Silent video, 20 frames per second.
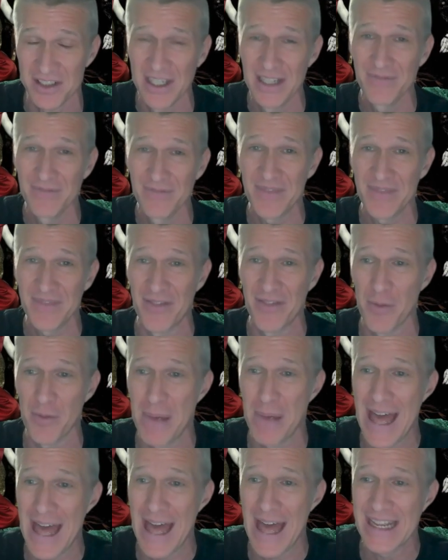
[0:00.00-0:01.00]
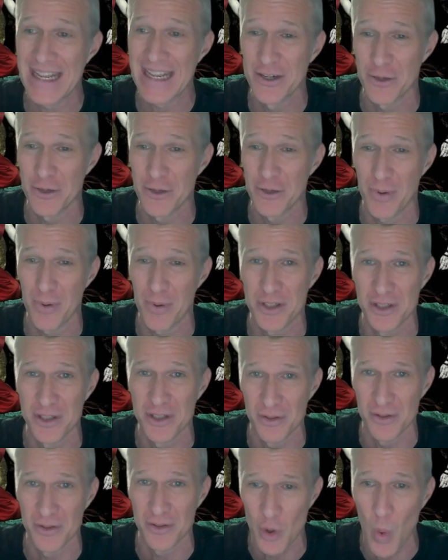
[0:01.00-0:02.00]
and the petty interpersonal
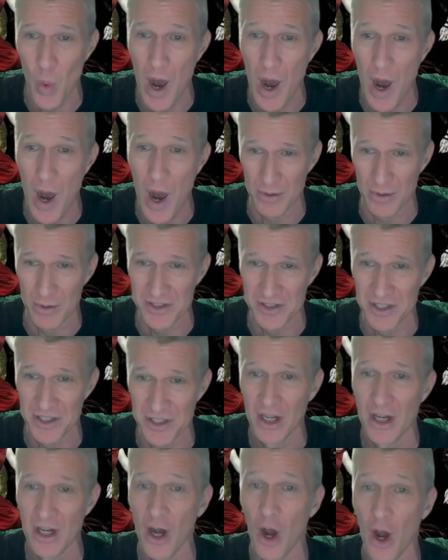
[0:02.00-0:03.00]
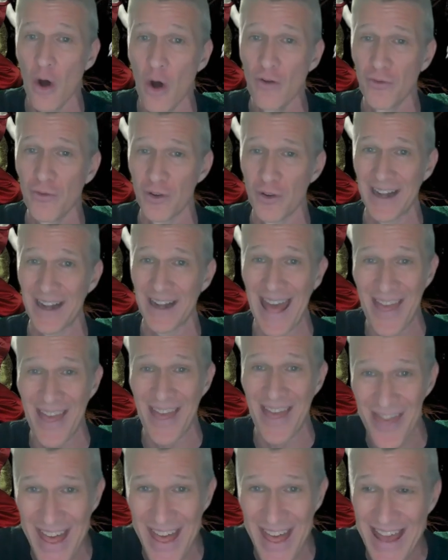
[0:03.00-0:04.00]
squabbles over it. And
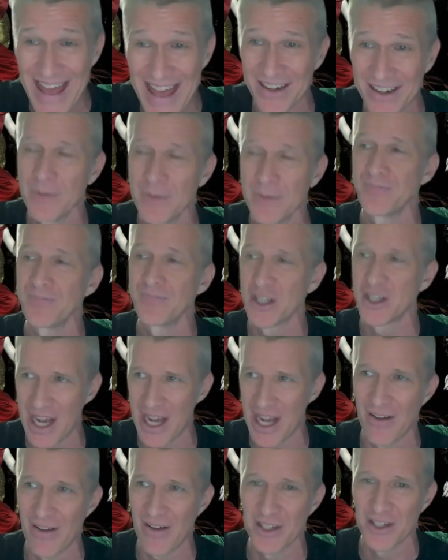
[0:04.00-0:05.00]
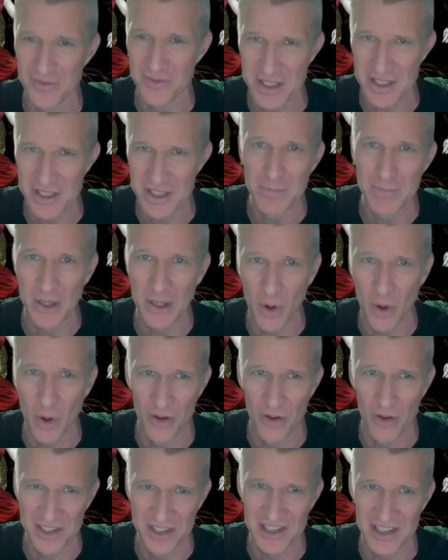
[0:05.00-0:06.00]
then the challenge of keeping all
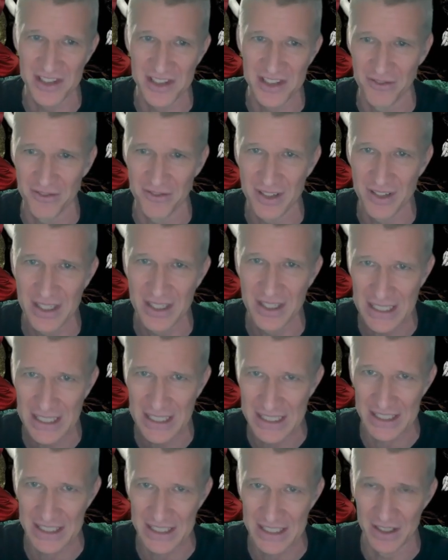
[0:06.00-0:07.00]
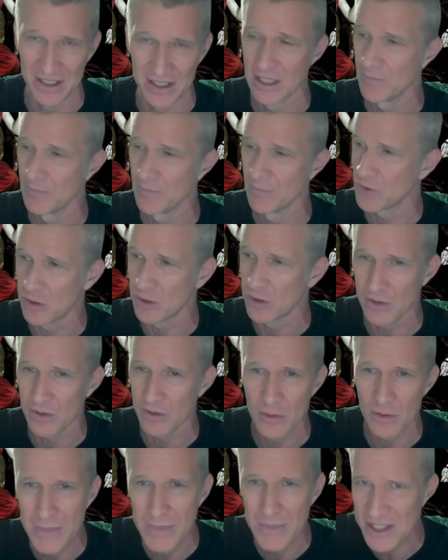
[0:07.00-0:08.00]
this stuff hidden. You
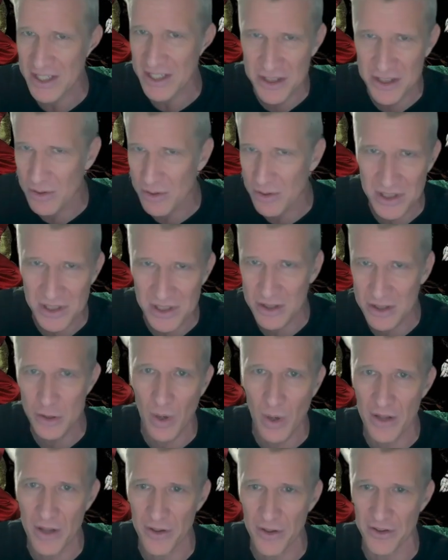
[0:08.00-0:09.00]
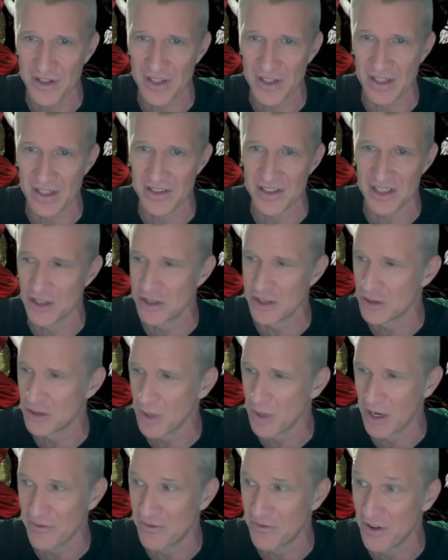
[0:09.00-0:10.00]
mix those two other things into
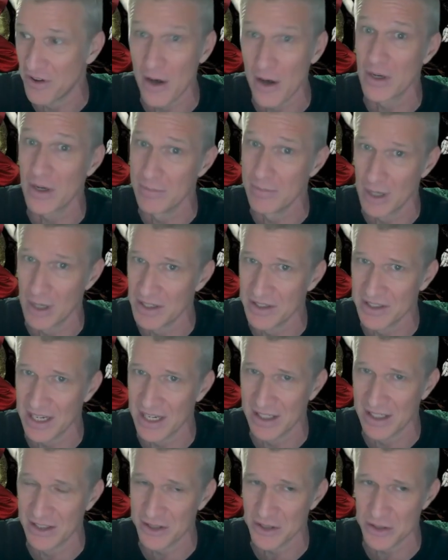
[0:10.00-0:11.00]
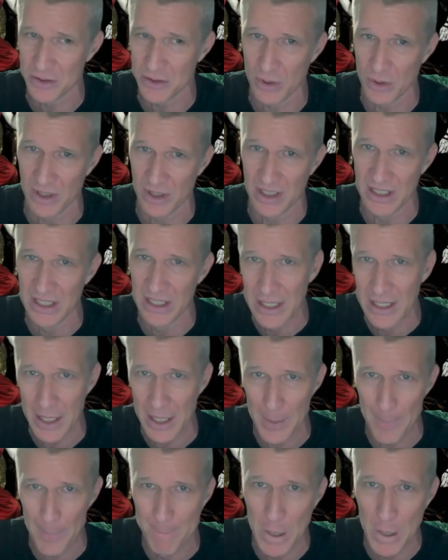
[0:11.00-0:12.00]
a very mundane story,
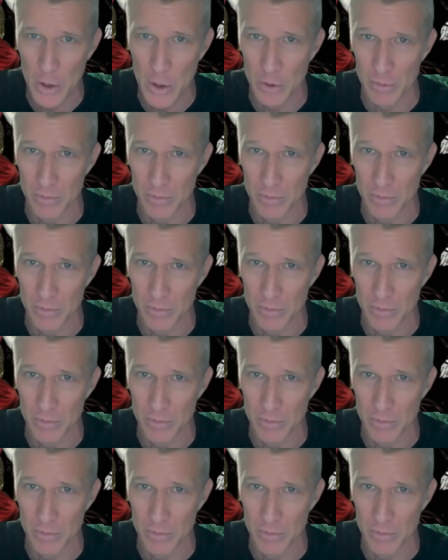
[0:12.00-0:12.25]
and boom,